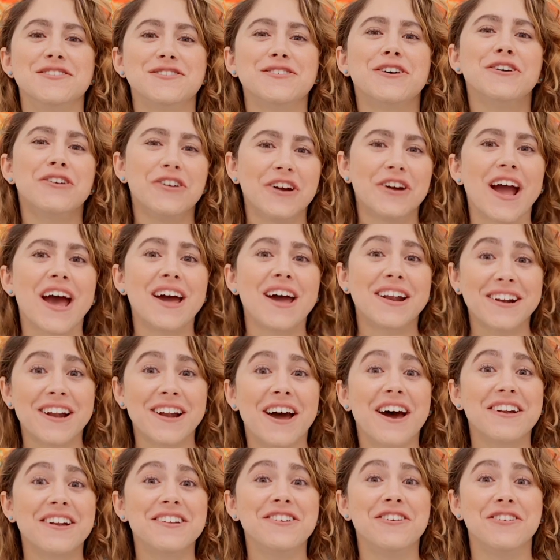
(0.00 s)
So you're headed
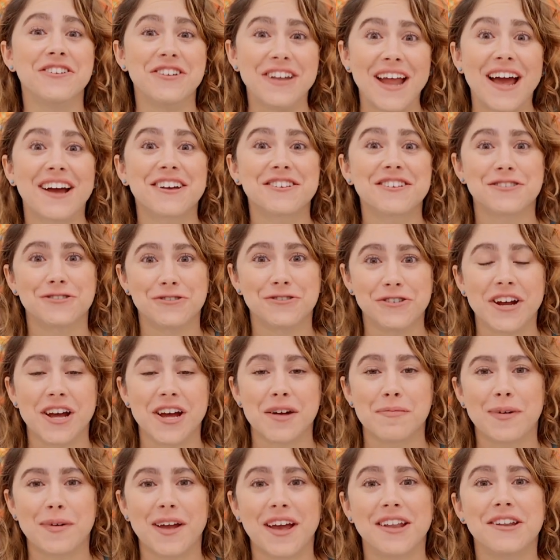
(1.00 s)
on your next
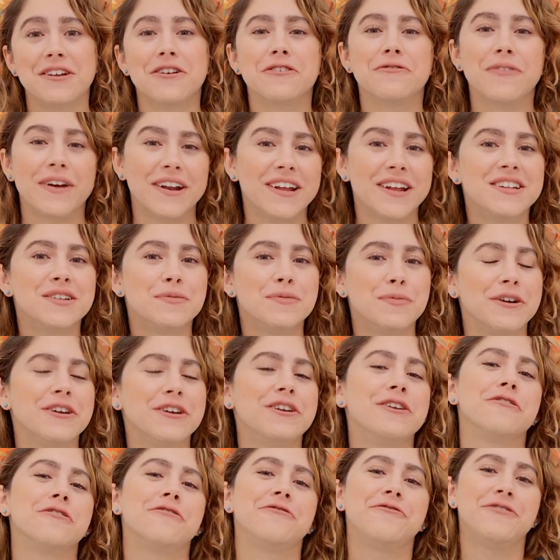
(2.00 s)
trip and you're ready to
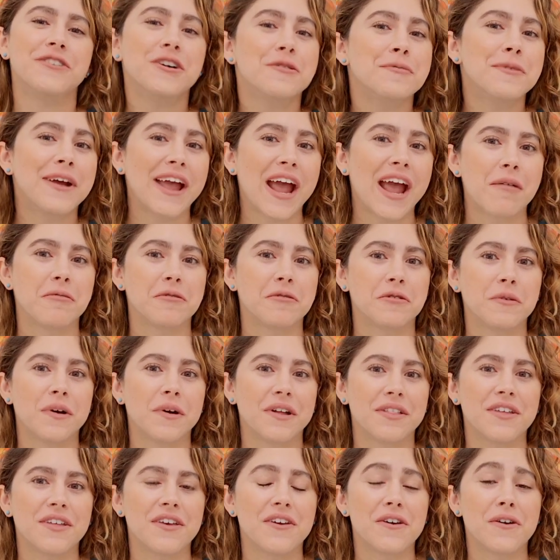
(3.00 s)
bring your film camera
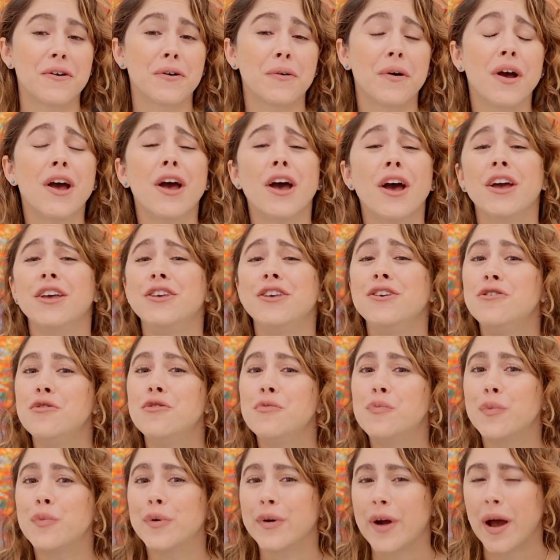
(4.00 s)
with you. You
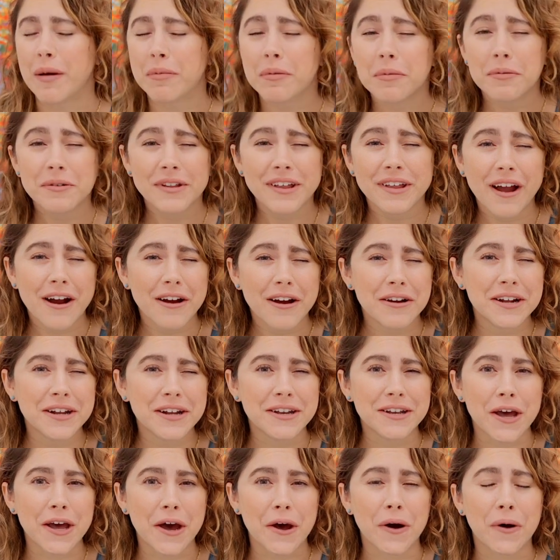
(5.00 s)
probably already
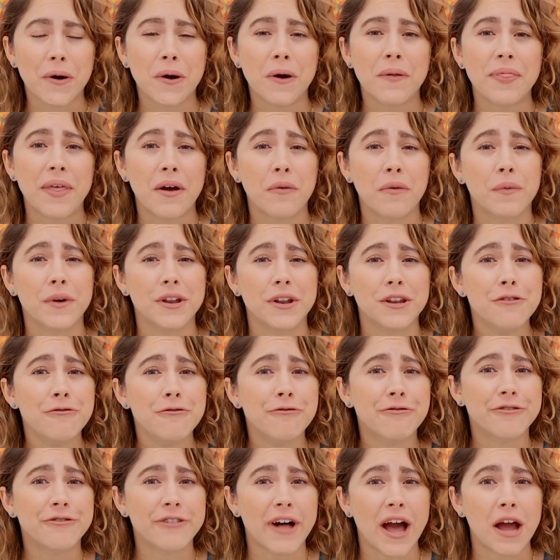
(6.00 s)
know that when you
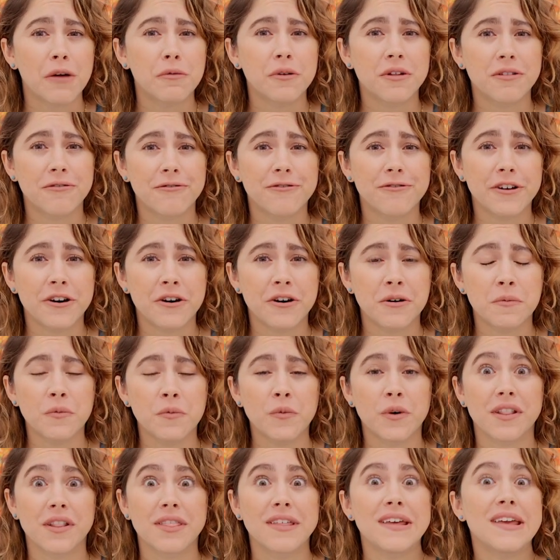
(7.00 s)
fly with film,
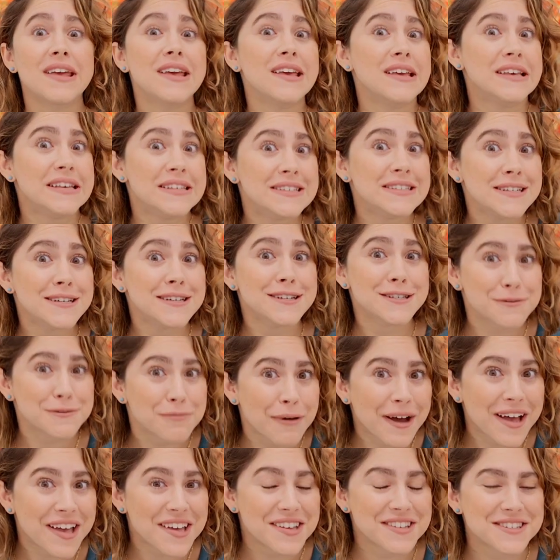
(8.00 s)
one of the easiest
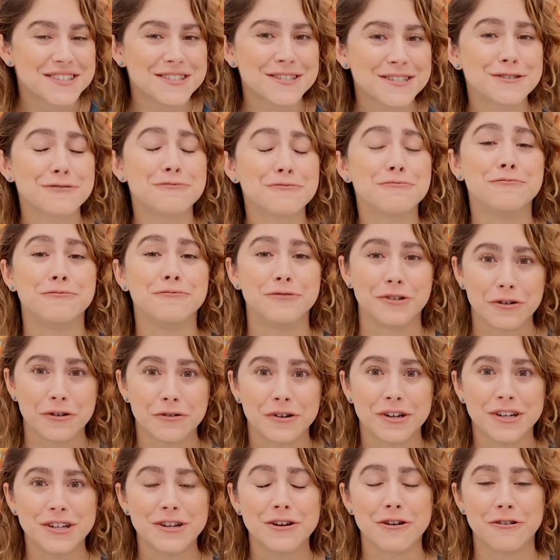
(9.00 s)
ways to
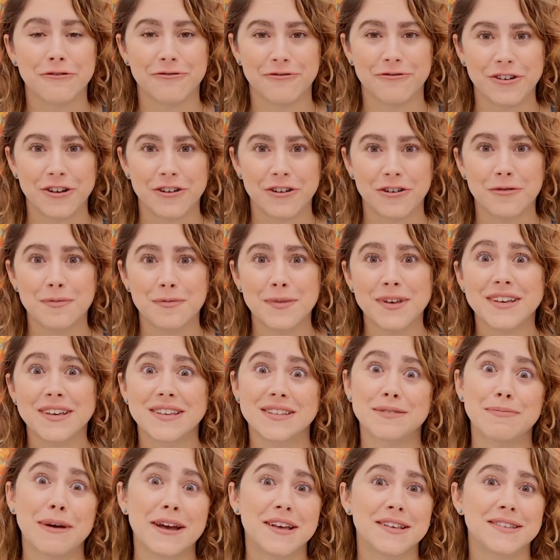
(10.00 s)
ruin your film
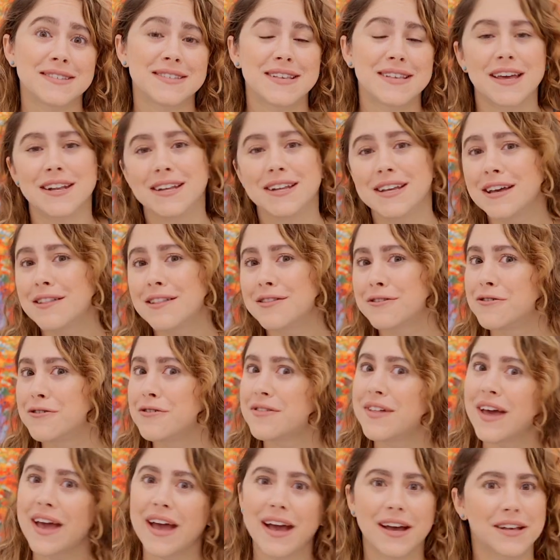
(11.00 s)
is by sending it through
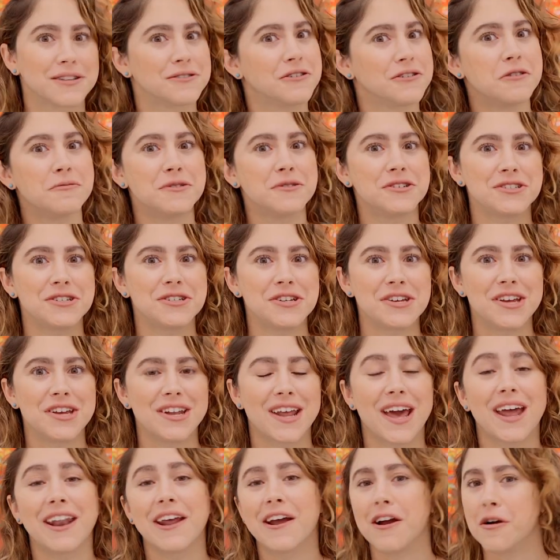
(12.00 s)
the X-ray machine
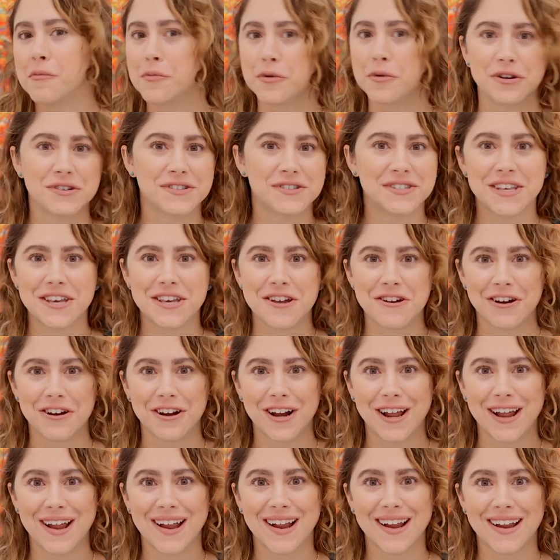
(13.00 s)
at airport
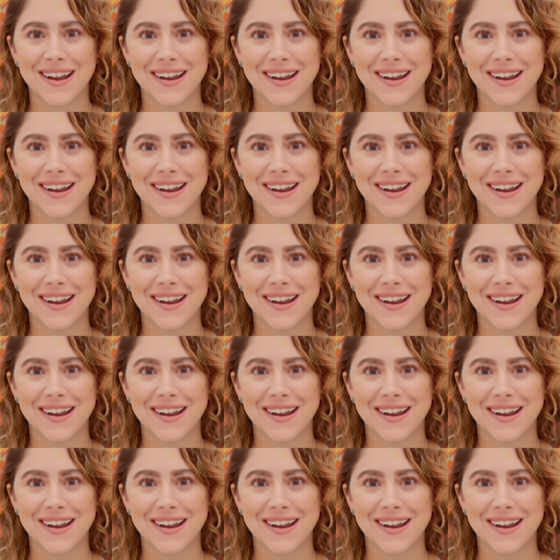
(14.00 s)
security.